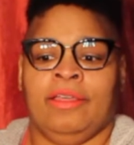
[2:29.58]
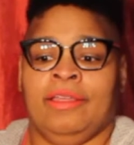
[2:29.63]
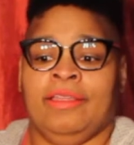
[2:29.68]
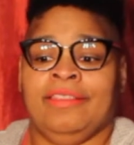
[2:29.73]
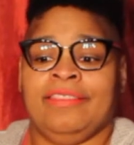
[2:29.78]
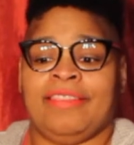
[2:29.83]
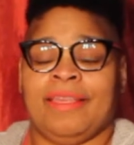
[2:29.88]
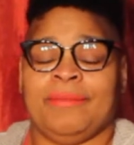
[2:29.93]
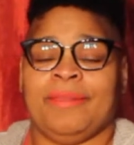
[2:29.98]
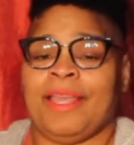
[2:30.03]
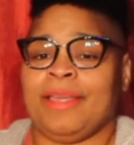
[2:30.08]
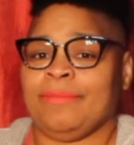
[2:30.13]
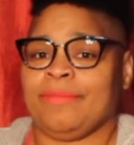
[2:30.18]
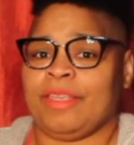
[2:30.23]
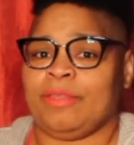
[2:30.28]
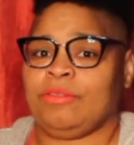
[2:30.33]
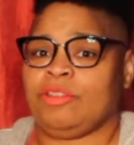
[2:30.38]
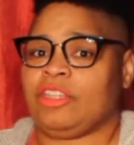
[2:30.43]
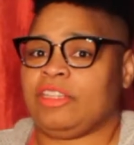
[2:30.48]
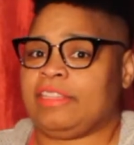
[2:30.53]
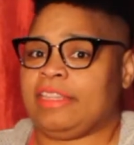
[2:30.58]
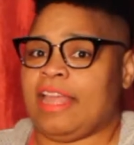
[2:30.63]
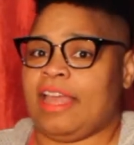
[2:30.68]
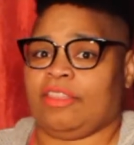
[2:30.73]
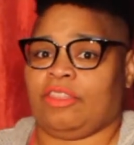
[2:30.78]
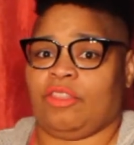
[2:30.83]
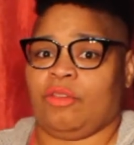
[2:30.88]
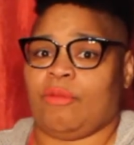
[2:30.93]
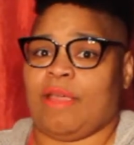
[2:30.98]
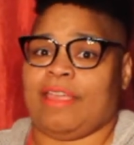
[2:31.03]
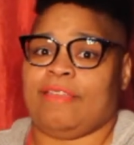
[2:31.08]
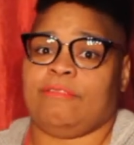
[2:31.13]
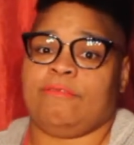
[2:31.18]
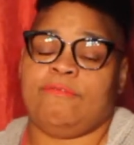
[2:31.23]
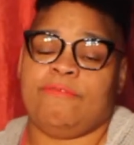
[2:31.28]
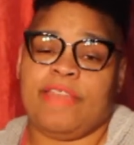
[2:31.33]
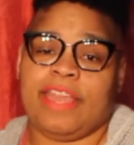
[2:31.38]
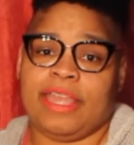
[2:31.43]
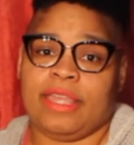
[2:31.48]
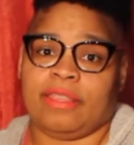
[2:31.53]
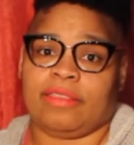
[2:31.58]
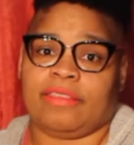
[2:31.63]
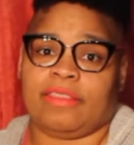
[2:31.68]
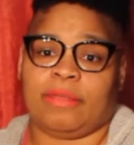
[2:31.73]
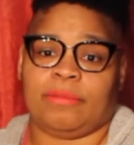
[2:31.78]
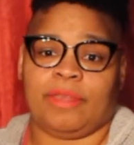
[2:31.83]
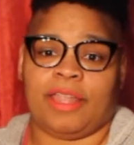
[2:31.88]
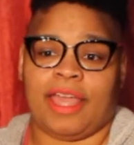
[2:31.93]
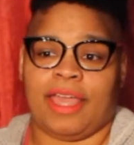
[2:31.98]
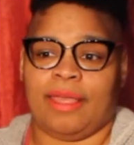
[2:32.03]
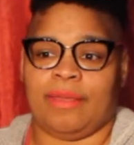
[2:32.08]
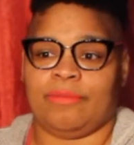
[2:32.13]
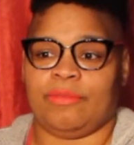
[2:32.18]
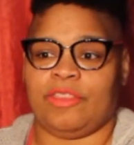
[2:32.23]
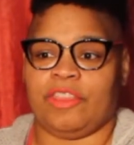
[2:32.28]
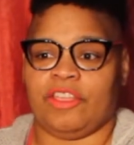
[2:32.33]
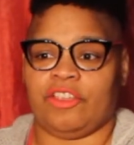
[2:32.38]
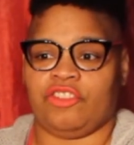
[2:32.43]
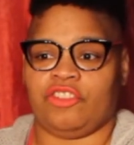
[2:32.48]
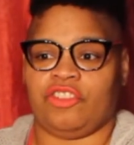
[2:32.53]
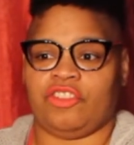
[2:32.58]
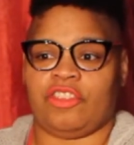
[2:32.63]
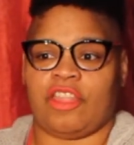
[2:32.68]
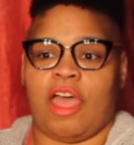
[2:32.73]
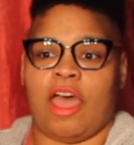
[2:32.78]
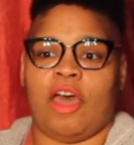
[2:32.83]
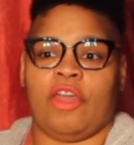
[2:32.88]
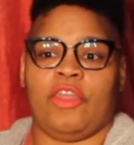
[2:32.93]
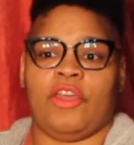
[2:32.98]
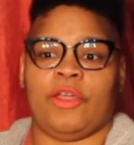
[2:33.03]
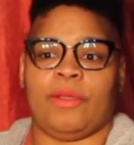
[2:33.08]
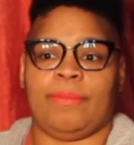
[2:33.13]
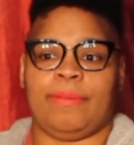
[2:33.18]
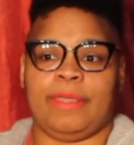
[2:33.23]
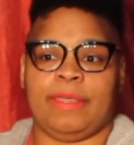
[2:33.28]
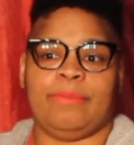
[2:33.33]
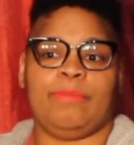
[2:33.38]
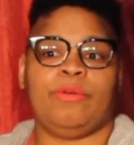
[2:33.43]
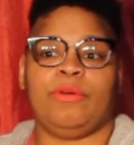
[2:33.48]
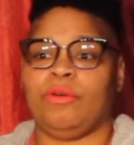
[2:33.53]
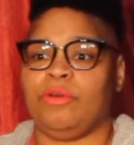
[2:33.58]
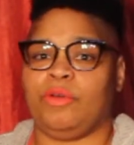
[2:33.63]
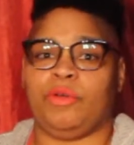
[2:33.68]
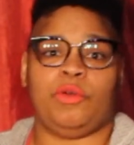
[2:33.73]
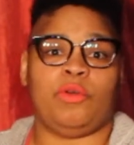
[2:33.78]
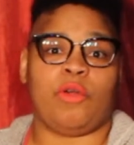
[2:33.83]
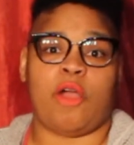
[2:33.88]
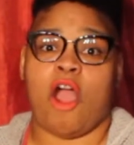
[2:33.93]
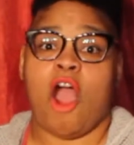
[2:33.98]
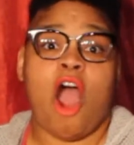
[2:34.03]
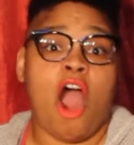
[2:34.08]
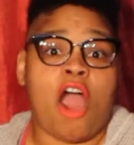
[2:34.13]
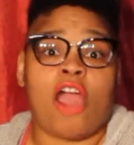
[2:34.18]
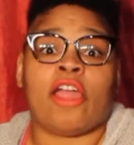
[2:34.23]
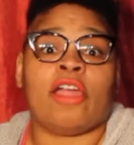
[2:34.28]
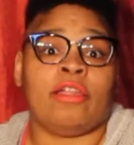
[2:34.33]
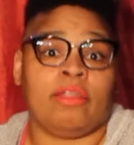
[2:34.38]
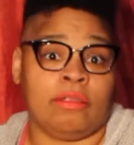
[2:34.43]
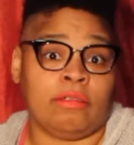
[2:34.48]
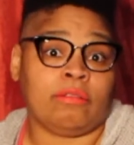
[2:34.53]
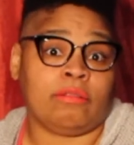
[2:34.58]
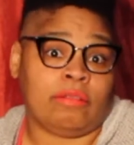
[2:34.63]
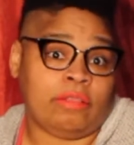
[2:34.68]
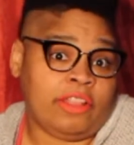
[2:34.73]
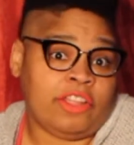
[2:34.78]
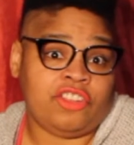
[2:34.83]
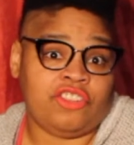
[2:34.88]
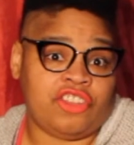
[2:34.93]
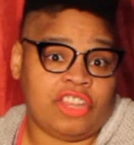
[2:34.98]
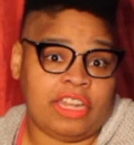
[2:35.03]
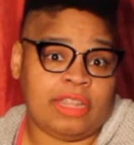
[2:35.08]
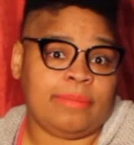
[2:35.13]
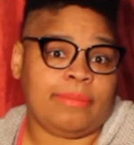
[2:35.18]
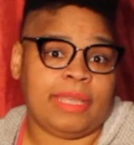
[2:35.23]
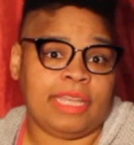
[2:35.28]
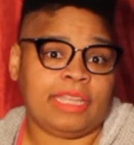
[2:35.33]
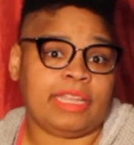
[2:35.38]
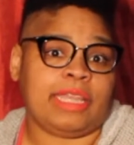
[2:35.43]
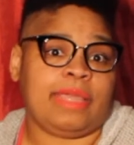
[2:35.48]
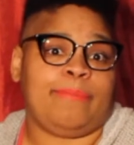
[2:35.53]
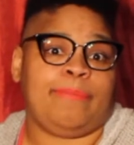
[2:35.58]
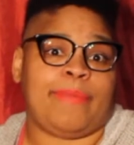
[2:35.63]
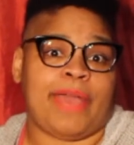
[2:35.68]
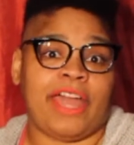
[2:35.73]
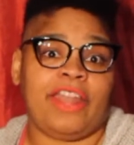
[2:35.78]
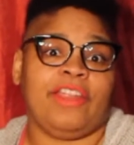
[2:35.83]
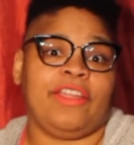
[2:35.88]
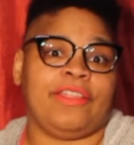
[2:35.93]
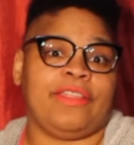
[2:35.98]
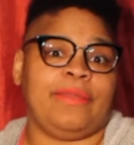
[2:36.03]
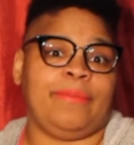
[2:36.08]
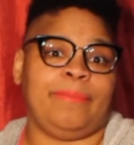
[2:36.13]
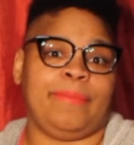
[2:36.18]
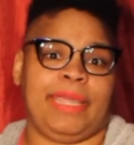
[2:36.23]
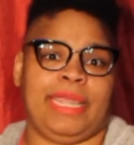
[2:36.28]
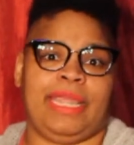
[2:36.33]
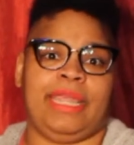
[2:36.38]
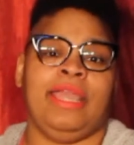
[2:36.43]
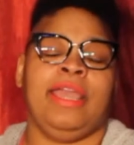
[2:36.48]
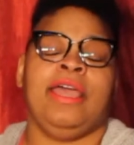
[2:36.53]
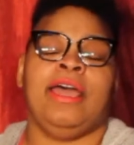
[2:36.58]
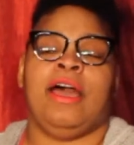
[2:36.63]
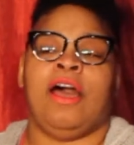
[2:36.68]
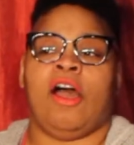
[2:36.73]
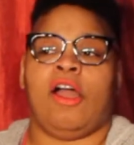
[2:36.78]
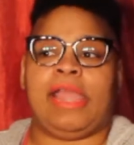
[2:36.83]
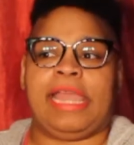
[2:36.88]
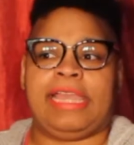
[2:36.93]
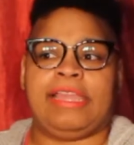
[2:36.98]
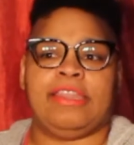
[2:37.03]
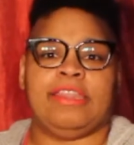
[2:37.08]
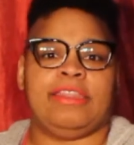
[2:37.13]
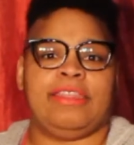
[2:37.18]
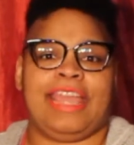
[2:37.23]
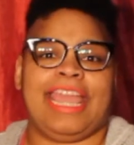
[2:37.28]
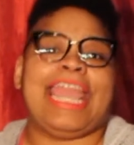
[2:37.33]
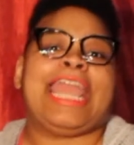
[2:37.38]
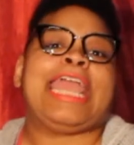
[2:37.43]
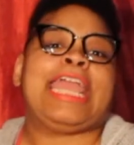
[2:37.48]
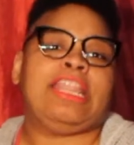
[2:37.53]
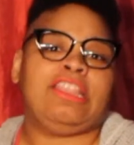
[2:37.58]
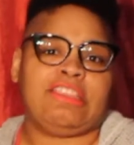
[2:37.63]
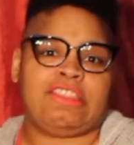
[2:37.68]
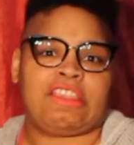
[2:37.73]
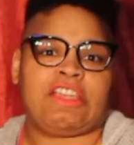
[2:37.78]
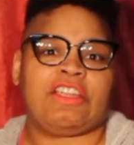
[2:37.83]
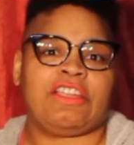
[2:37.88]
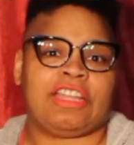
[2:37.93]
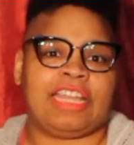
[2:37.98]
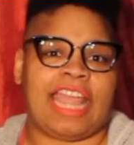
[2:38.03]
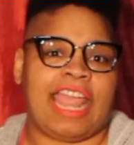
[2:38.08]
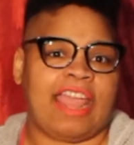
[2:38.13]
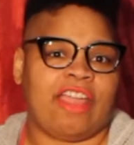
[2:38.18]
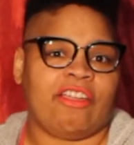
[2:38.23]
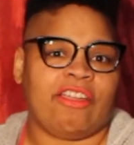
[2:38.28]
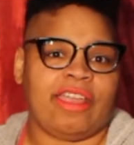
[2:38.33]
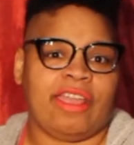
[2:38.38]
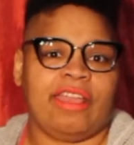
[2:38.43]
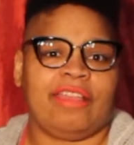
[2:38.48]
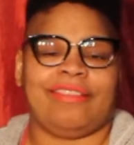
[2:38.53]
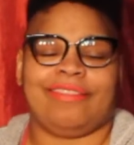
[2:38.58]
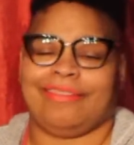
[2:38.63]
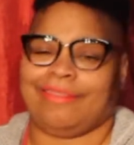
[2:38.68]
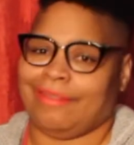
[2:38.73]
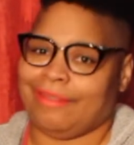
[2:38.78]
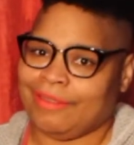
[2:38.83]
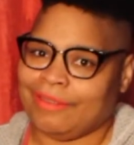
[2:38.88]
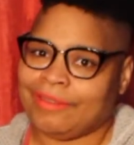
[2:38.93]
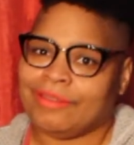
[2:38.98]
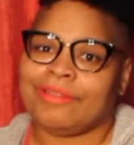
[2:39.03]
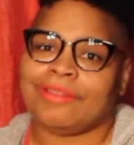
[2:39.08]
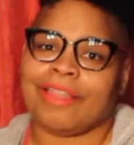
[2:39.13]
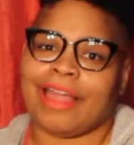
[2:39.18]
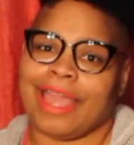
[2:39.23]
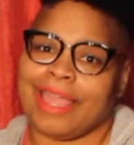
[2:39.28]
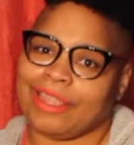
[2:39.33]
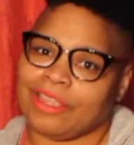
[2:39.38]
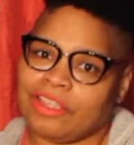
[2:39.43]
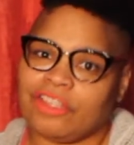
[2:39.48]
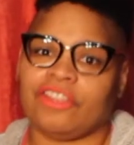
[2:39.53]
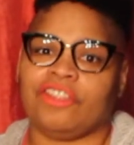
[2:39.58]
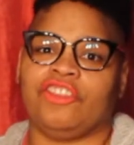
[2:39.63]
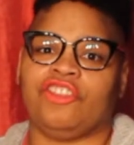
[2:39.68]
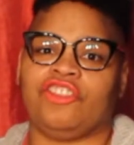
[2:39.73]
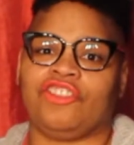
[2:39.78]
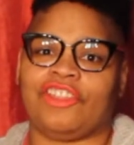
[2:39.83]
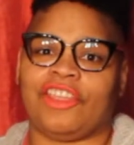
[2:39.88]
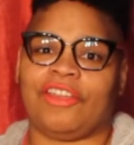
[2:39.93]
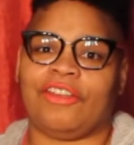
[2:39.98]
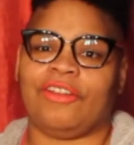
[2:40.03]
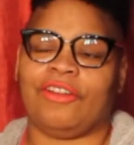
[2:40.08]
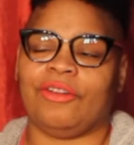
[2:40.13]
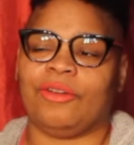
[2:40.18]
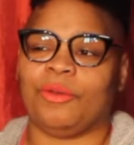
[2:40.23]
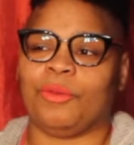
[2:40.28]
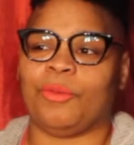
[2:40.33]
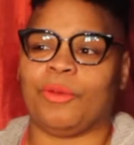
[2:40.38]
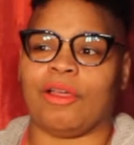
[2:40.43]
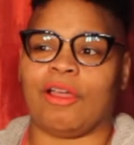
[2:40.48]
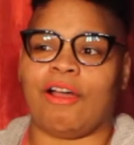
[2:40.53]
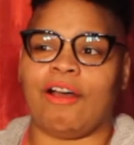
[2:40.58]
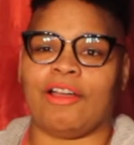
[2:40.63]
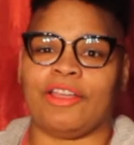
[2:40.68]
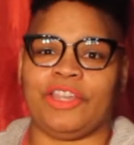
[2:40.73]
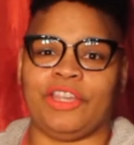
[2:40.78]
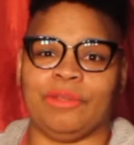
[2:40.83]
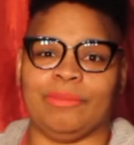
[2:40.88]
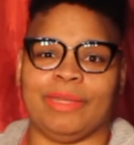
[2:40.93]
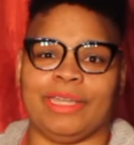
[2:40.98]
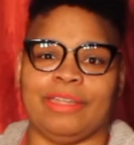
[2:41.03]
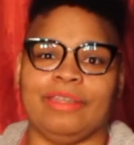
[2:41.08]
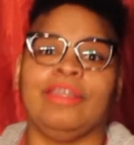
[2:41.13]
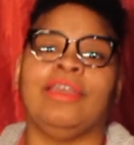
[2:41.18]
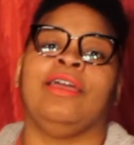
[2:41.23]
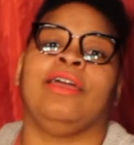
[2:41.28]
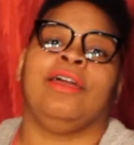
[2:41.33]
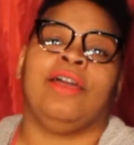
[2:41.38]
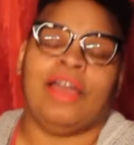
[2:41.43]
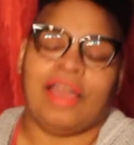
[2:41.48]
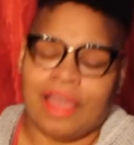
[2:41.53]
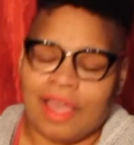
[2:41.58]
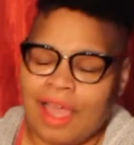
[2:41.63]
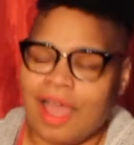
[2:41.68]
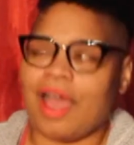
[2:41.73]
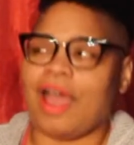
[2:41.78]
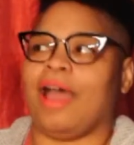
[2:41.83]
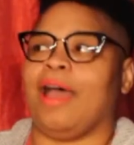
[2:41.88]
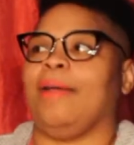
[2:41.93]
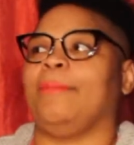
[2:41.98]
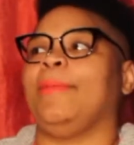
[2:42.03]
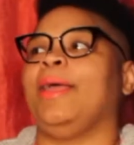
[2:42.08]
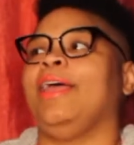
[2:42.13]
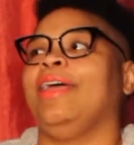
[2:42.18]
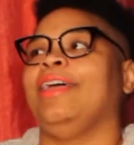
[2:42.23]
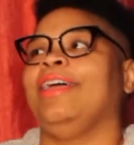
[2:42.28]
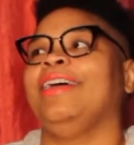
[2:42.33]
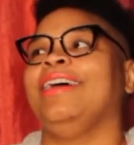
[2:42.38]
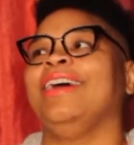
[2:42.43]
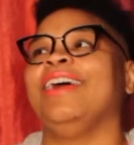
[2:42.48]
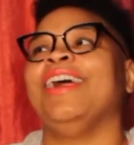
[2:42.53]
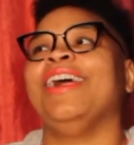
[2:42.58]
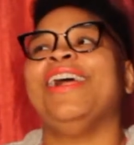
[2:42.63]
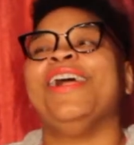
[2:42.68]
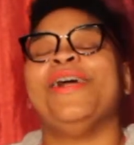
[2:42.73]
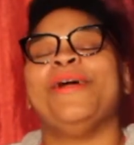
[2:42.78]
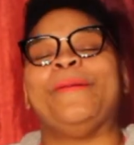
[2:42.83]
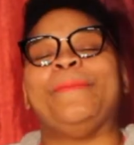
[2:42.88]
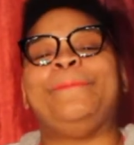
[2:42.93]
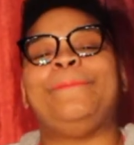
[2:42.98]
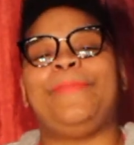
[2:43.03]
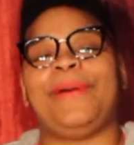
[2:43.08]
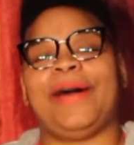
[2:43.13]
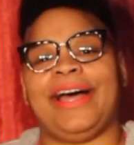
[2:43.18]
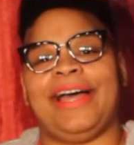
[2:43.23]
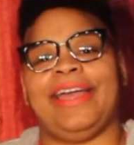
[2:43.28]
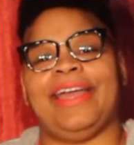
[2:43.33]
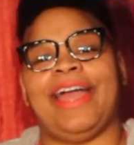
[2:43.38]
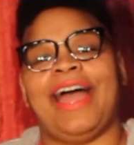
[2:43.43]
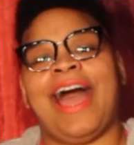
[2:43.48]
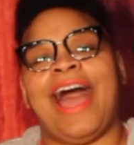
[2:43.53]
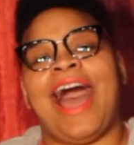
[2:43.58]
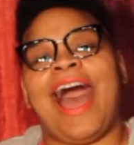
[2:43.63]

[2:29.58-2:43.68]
sometimes I'm just not the right fit. Sometimes there's other people who are legitimately better than me in certain areas. Like, chill, we're all human. Um, but